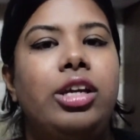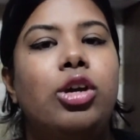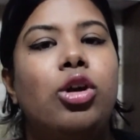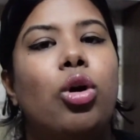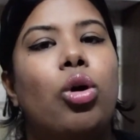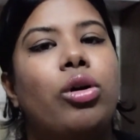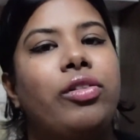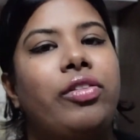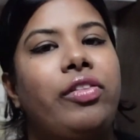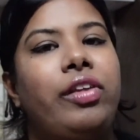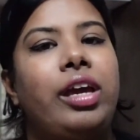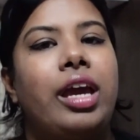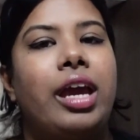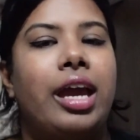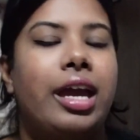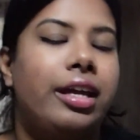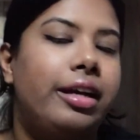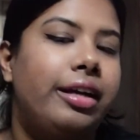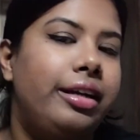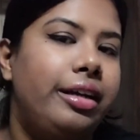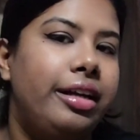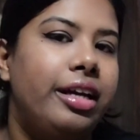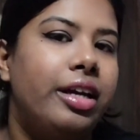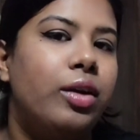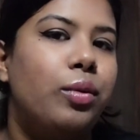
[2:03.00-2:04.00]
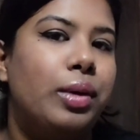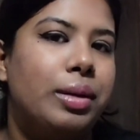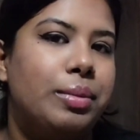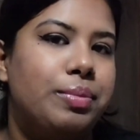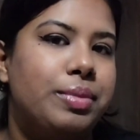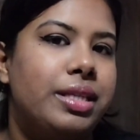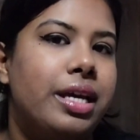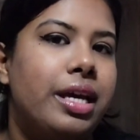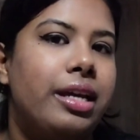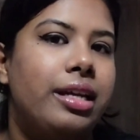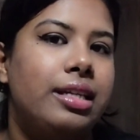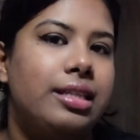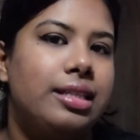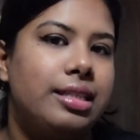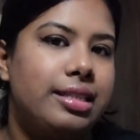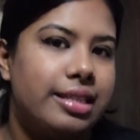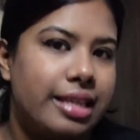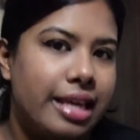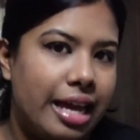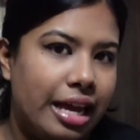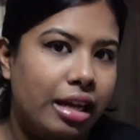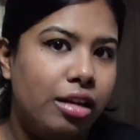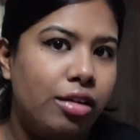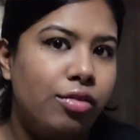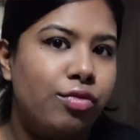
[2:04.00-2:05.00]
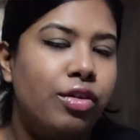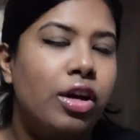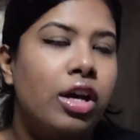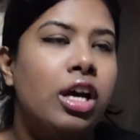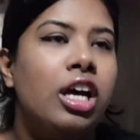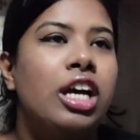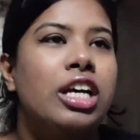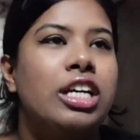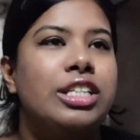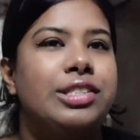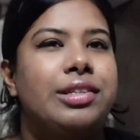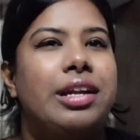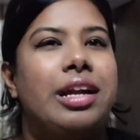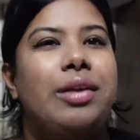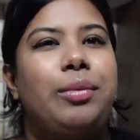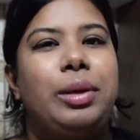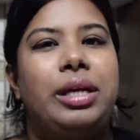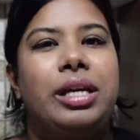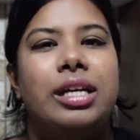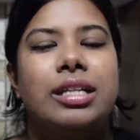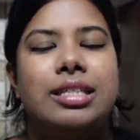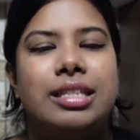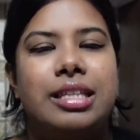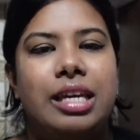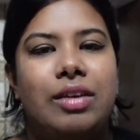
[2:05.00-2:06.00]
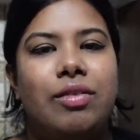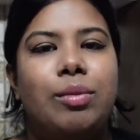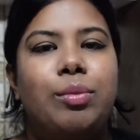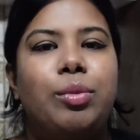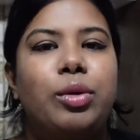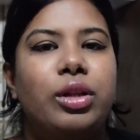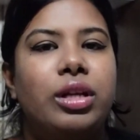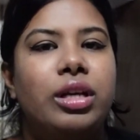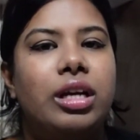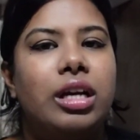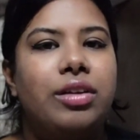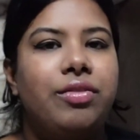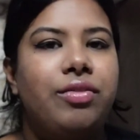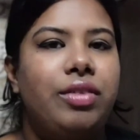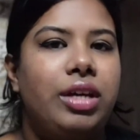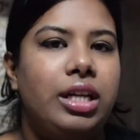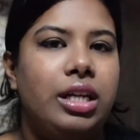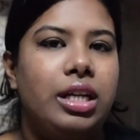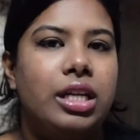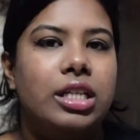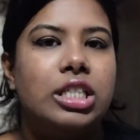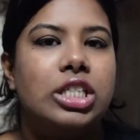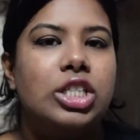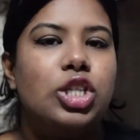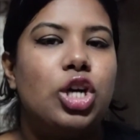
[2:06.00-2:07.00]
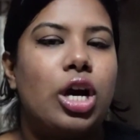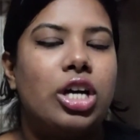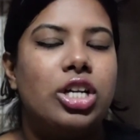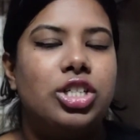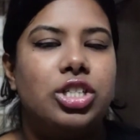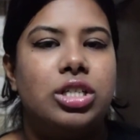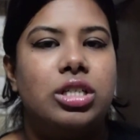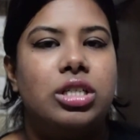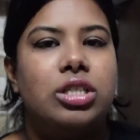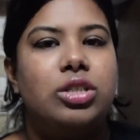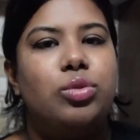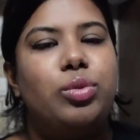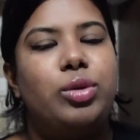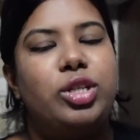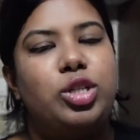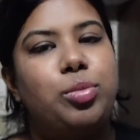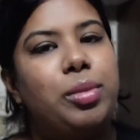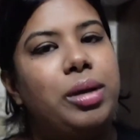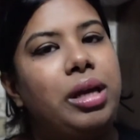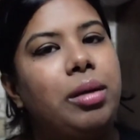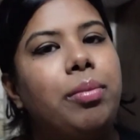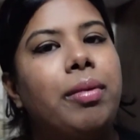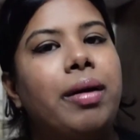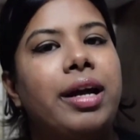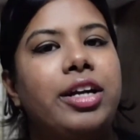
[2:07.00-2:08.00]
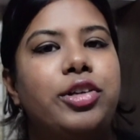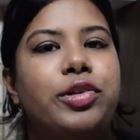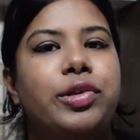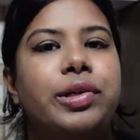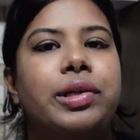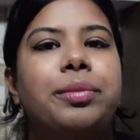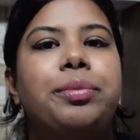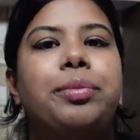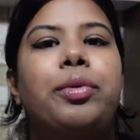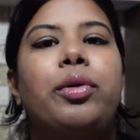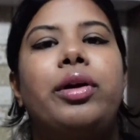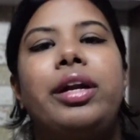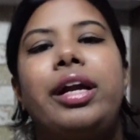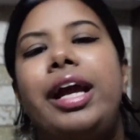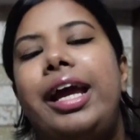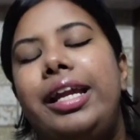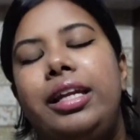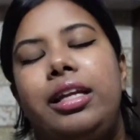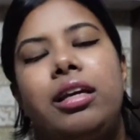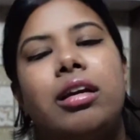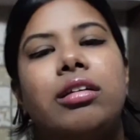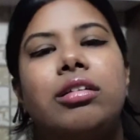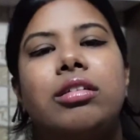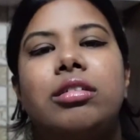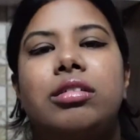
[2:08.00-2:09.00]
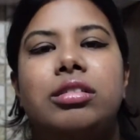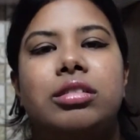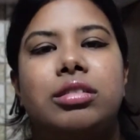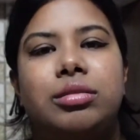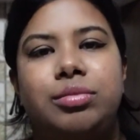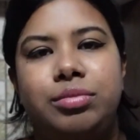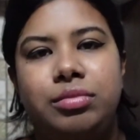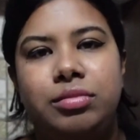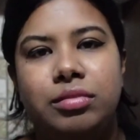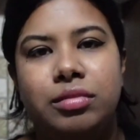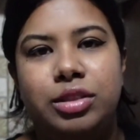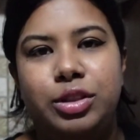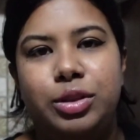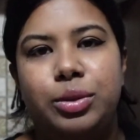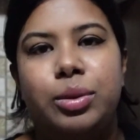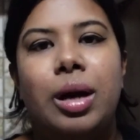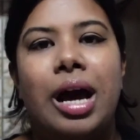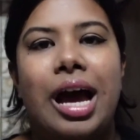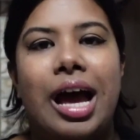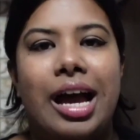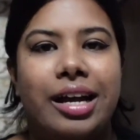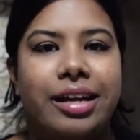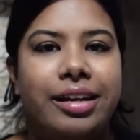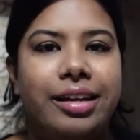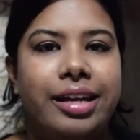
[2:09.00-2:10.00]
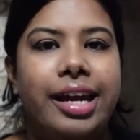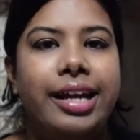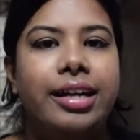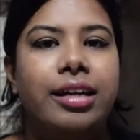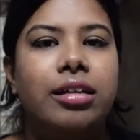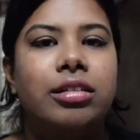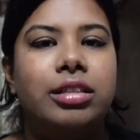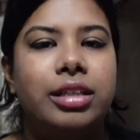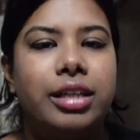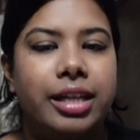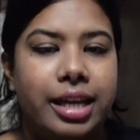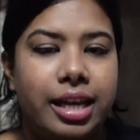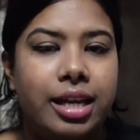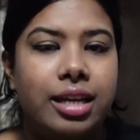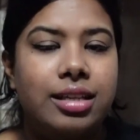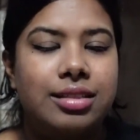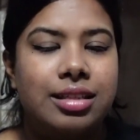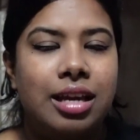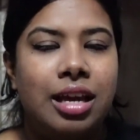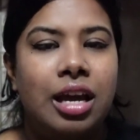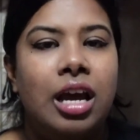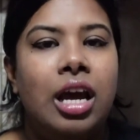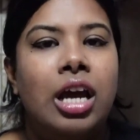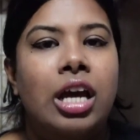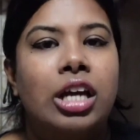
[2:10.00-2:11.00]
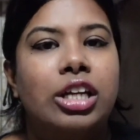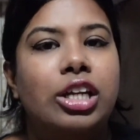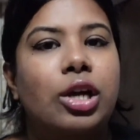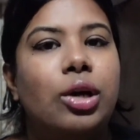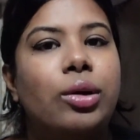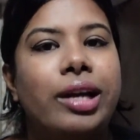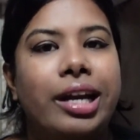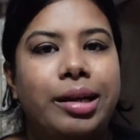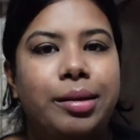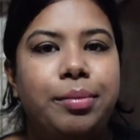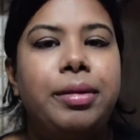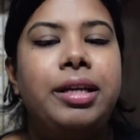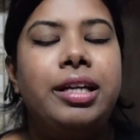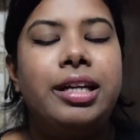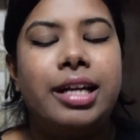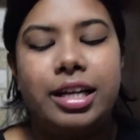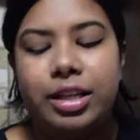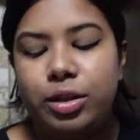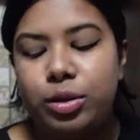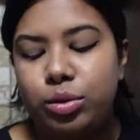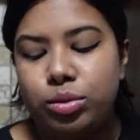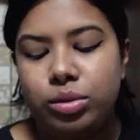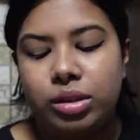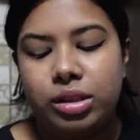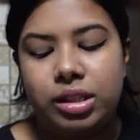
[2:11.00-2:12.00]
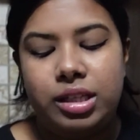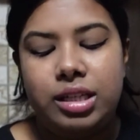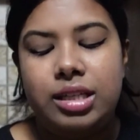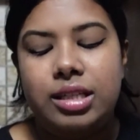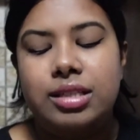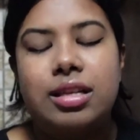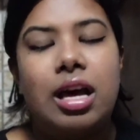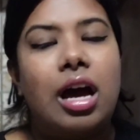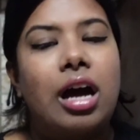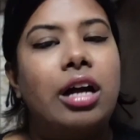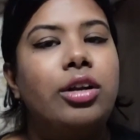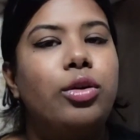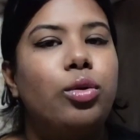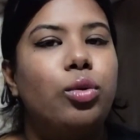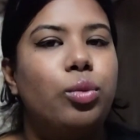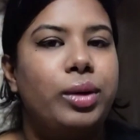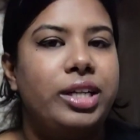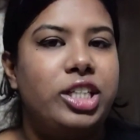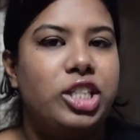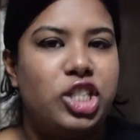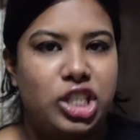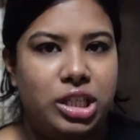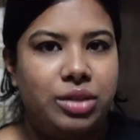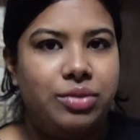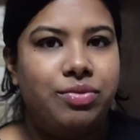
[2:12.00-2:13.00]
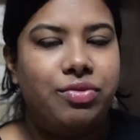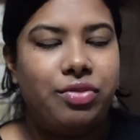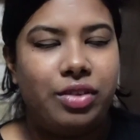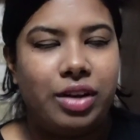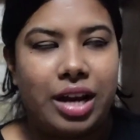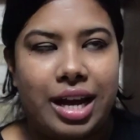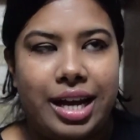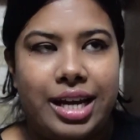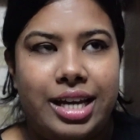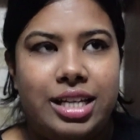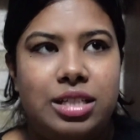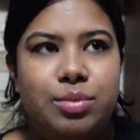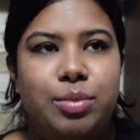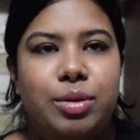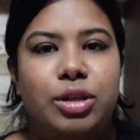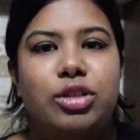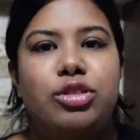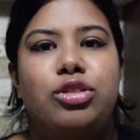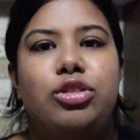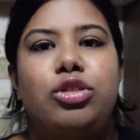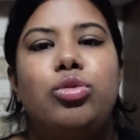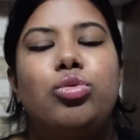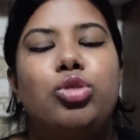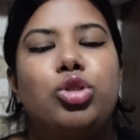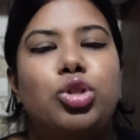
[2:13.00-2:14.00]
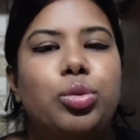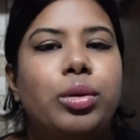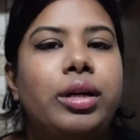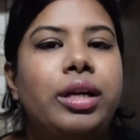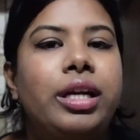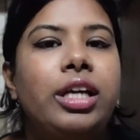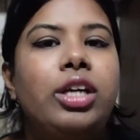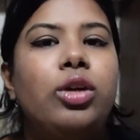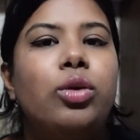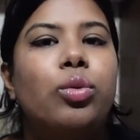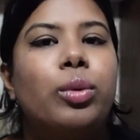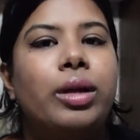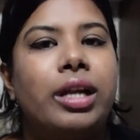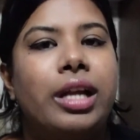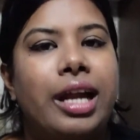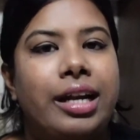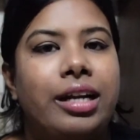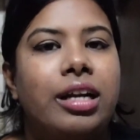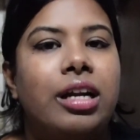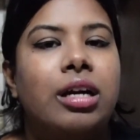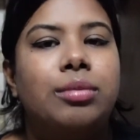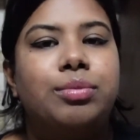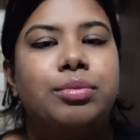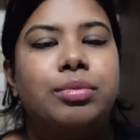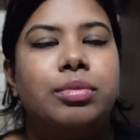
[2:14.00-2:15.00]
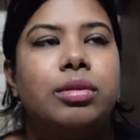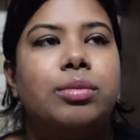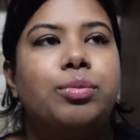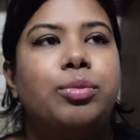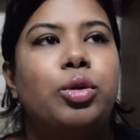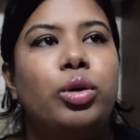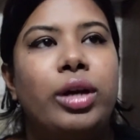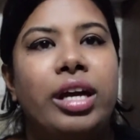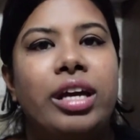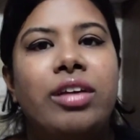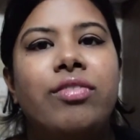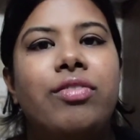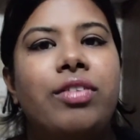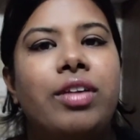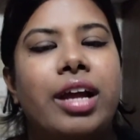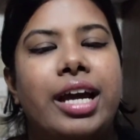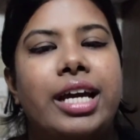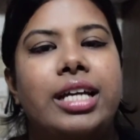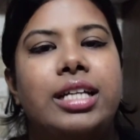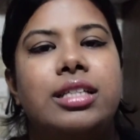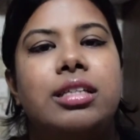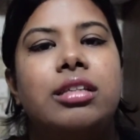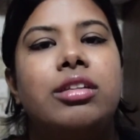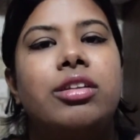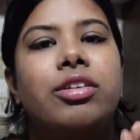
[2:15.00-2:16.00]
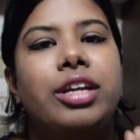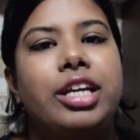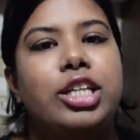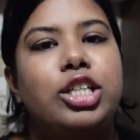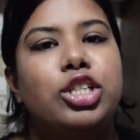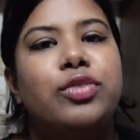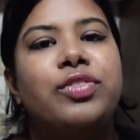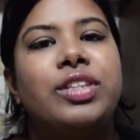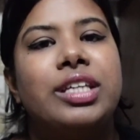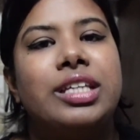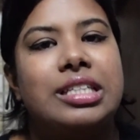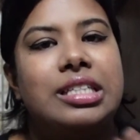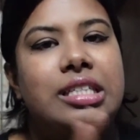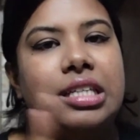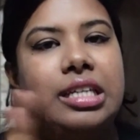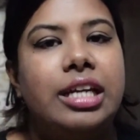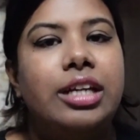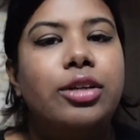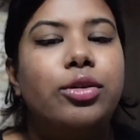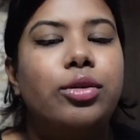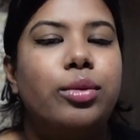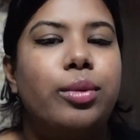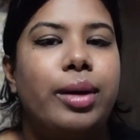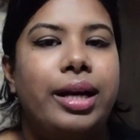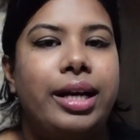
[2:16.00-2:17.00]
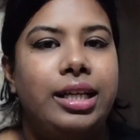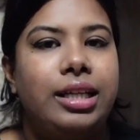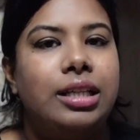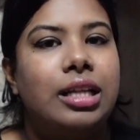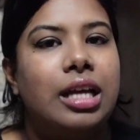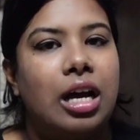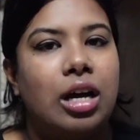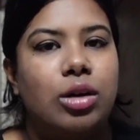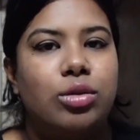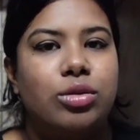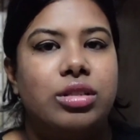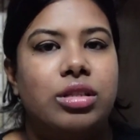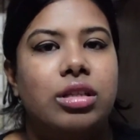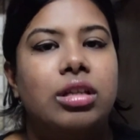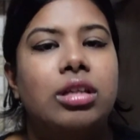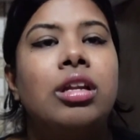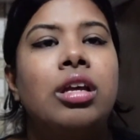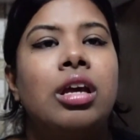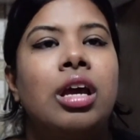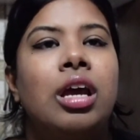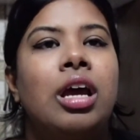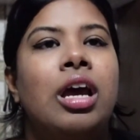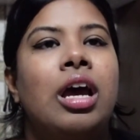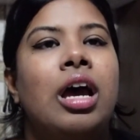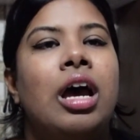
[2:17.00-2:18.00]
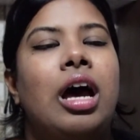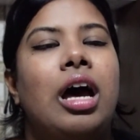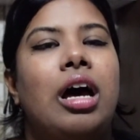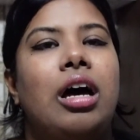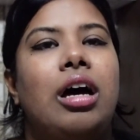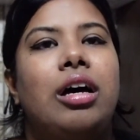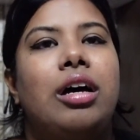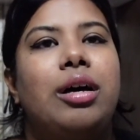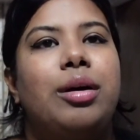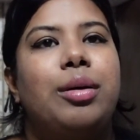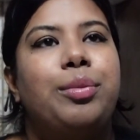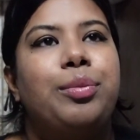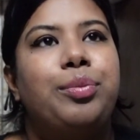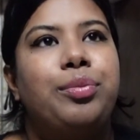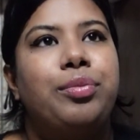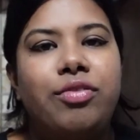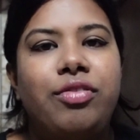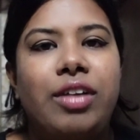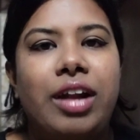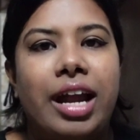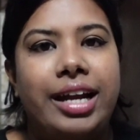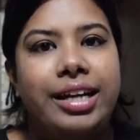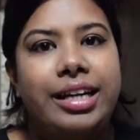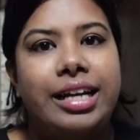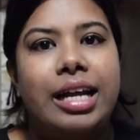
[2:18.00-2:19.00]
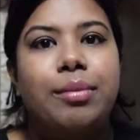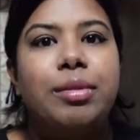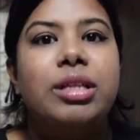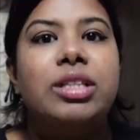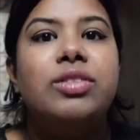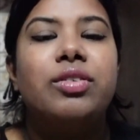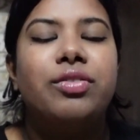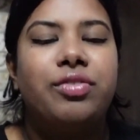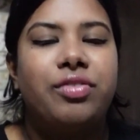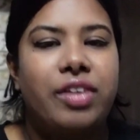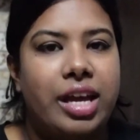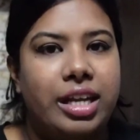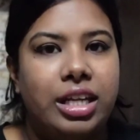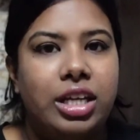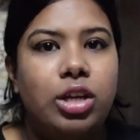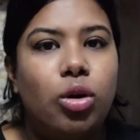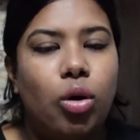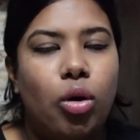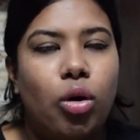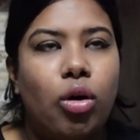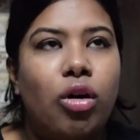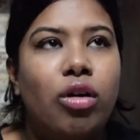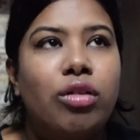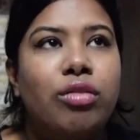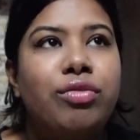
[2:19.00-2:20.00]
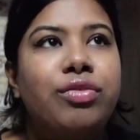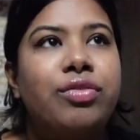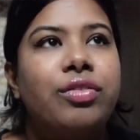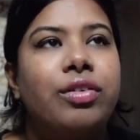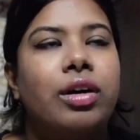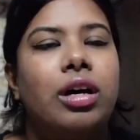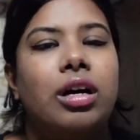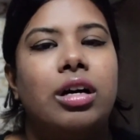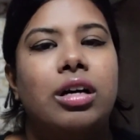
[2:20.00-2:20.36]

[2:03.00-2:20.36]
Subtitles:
on the Air India website itself so that we can save up on the convenience charges which make my trip or any other aggregator takes. Now let me tell you, these are no way cheap flights, because usually you will end up booking flights in the range of 16 to 20,000. Flight timings were very off.